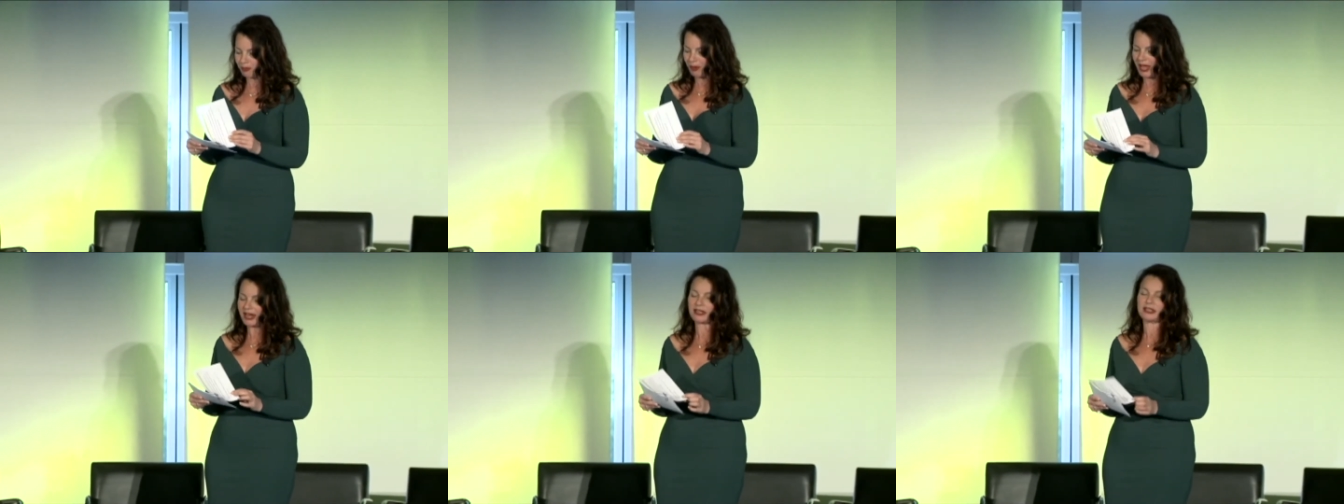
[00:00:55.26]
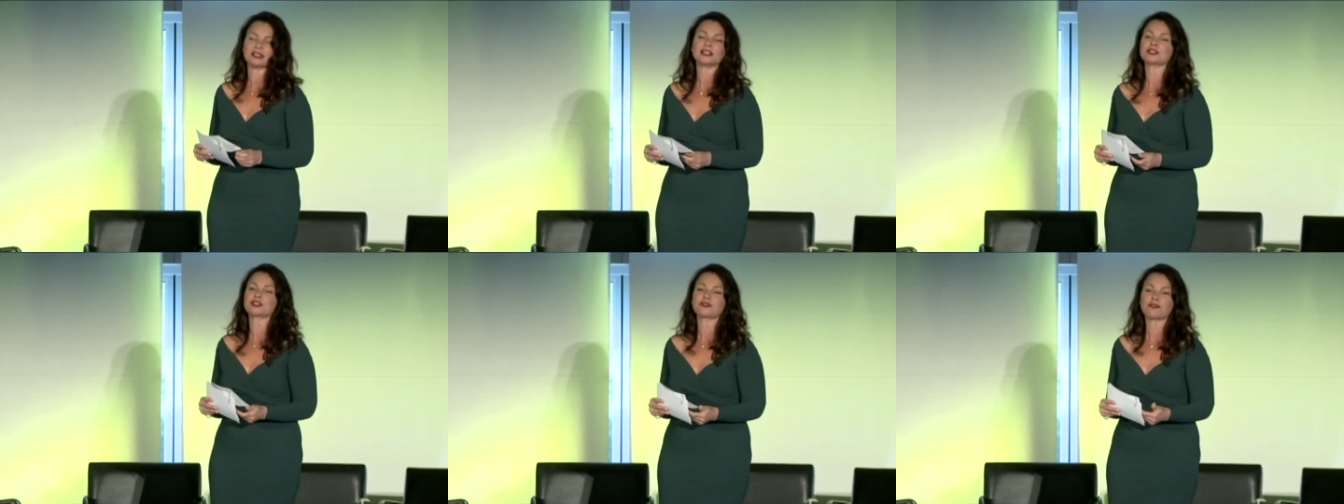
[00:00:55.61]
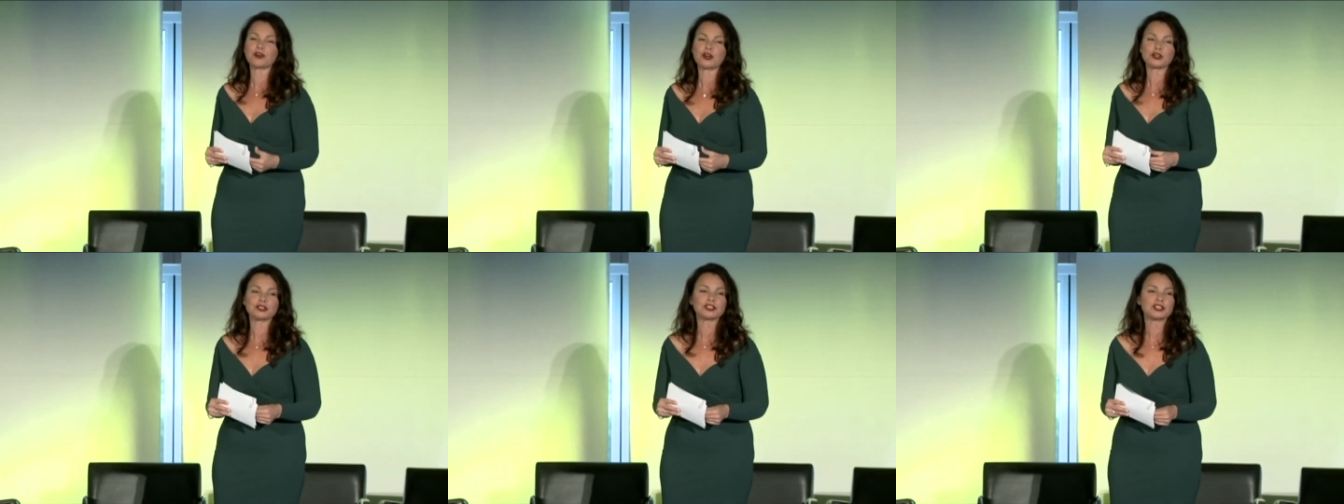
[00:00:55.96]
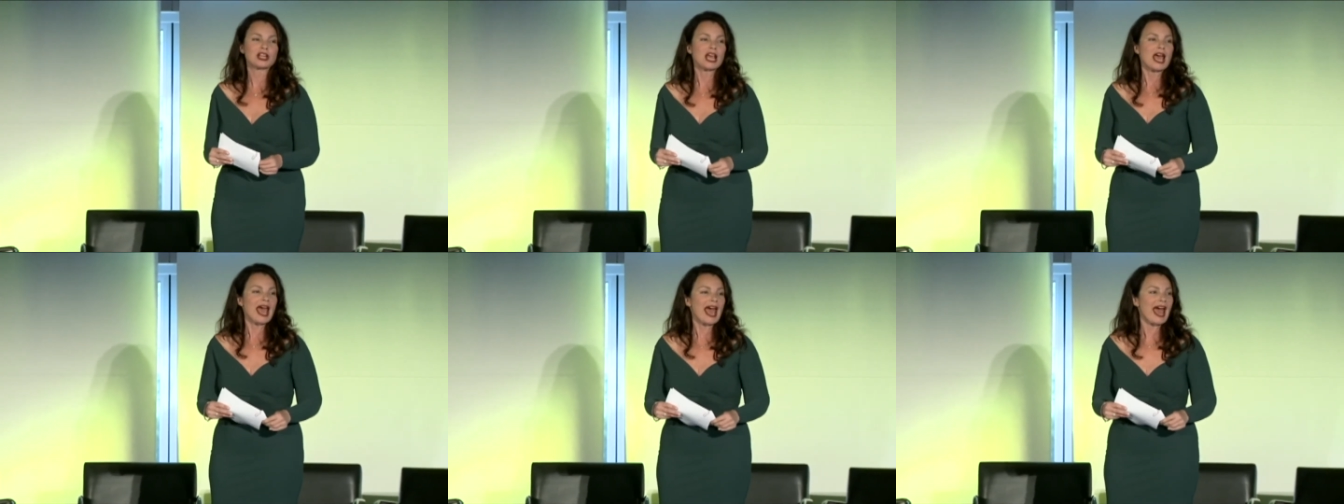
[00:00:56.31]
panelists. First,
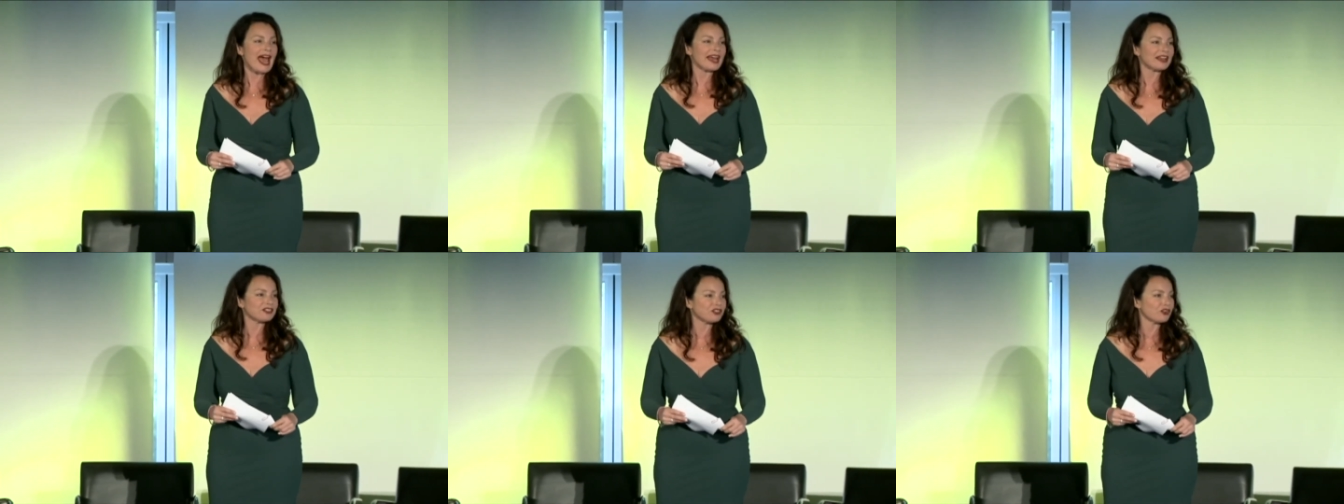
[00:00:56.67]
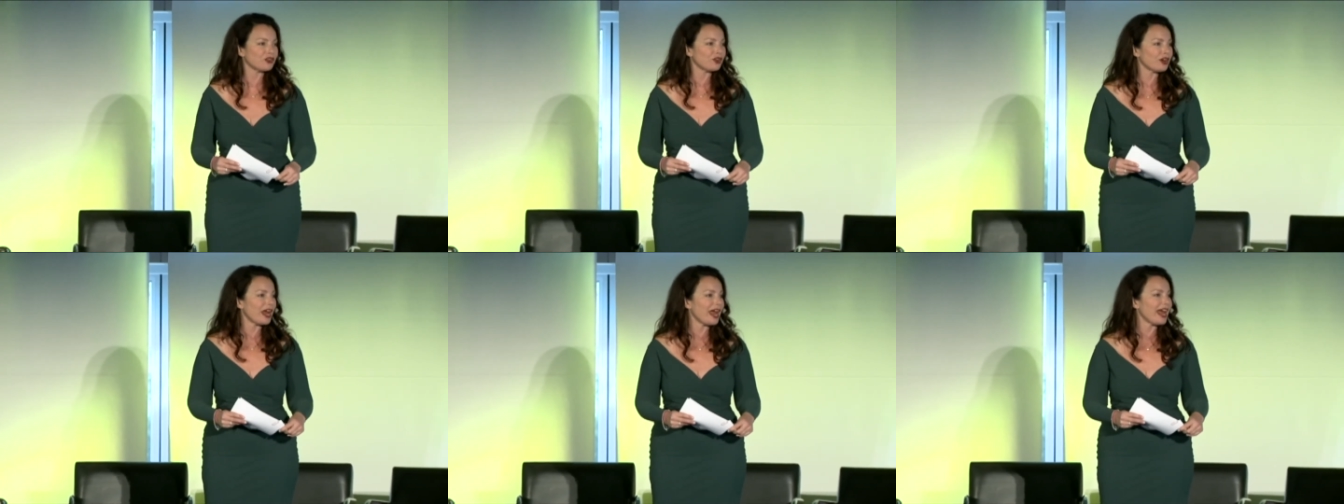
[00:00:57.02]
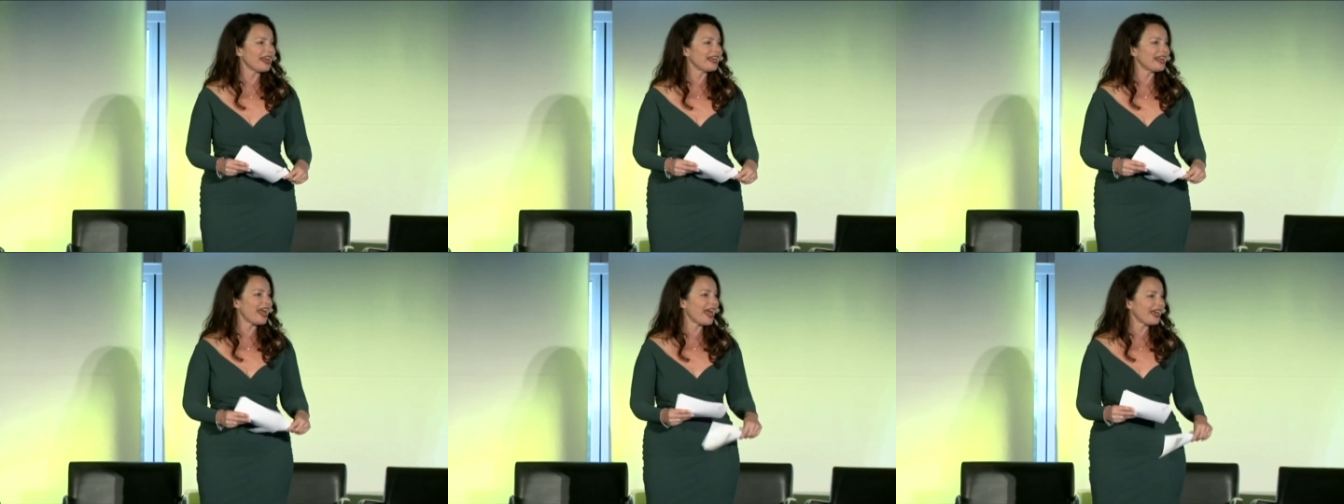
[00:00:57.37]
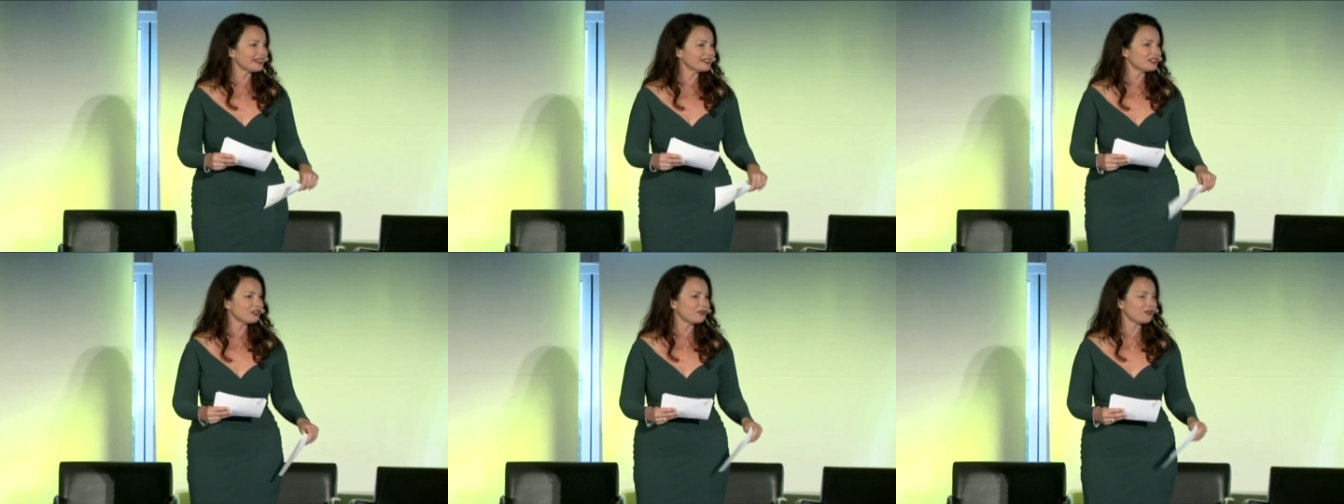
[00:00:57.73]
actor and
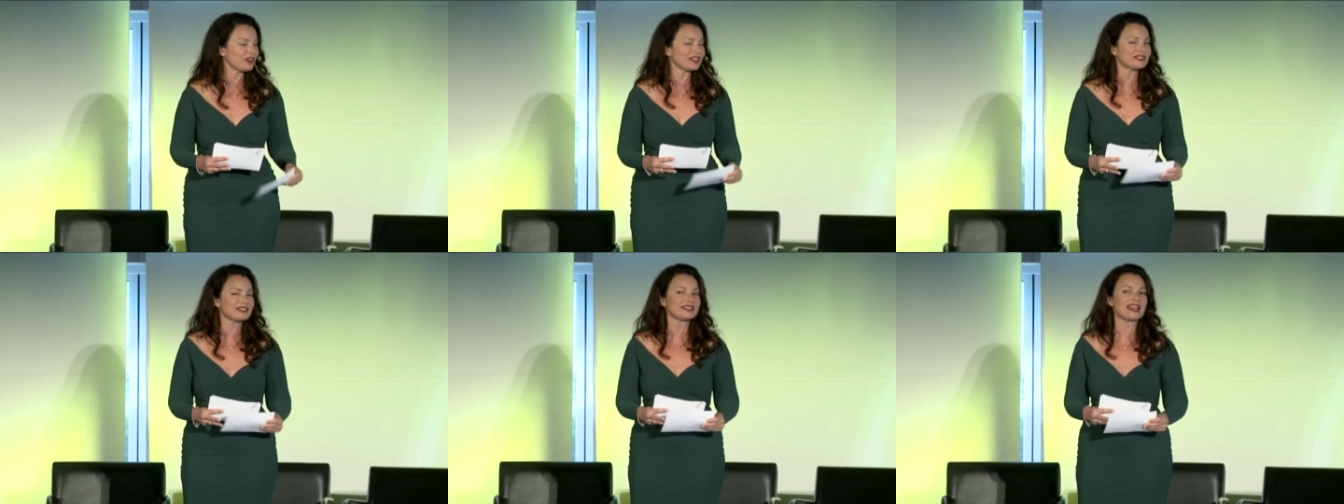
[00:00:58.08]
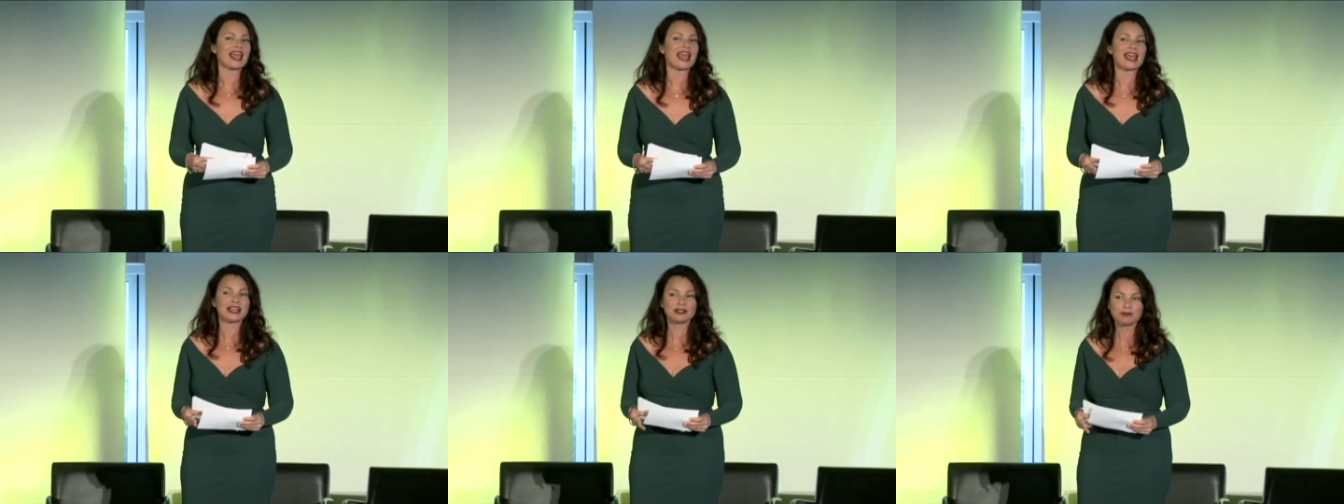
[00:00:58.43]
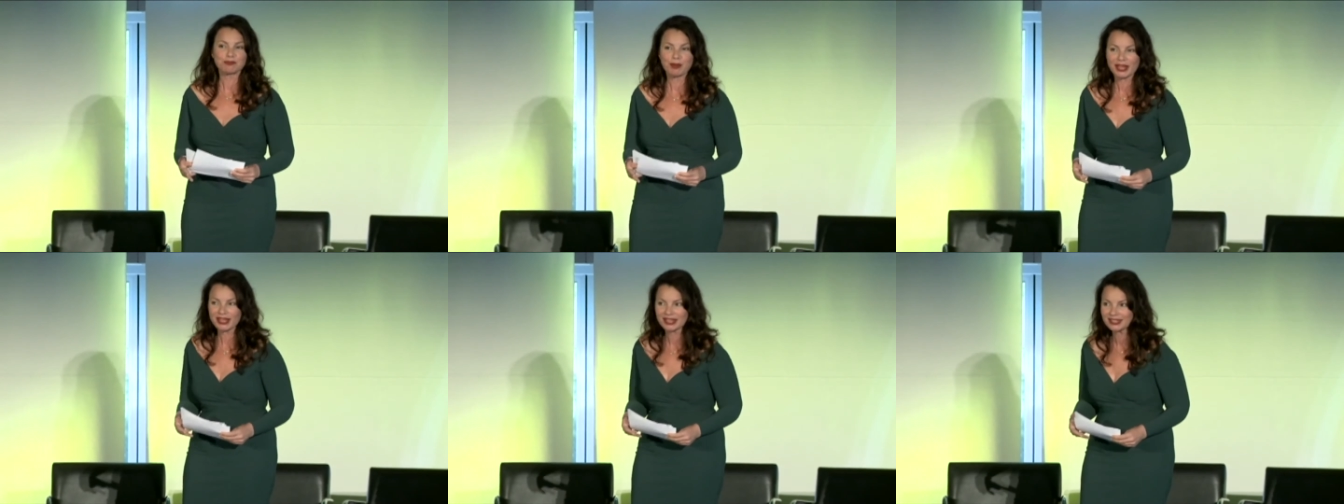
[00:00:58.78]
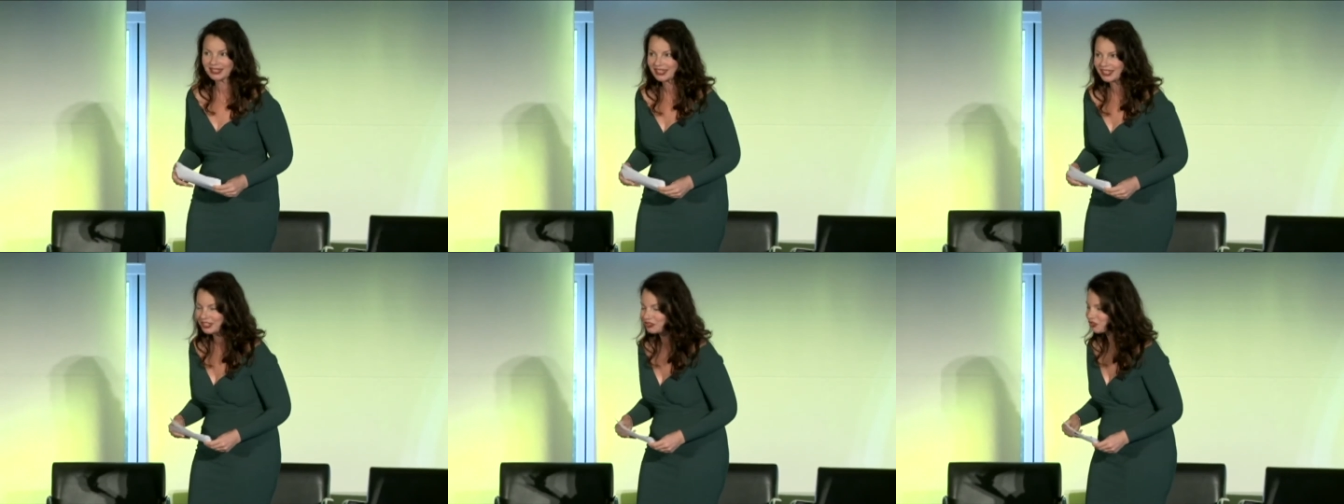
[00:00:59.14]
activist Ed
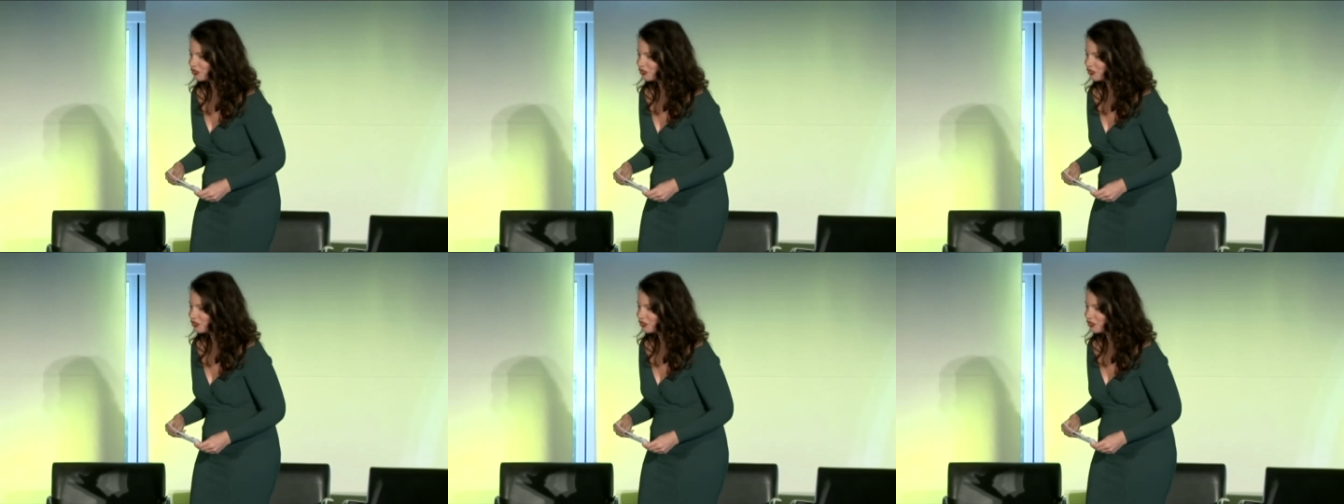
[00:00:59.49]
Begley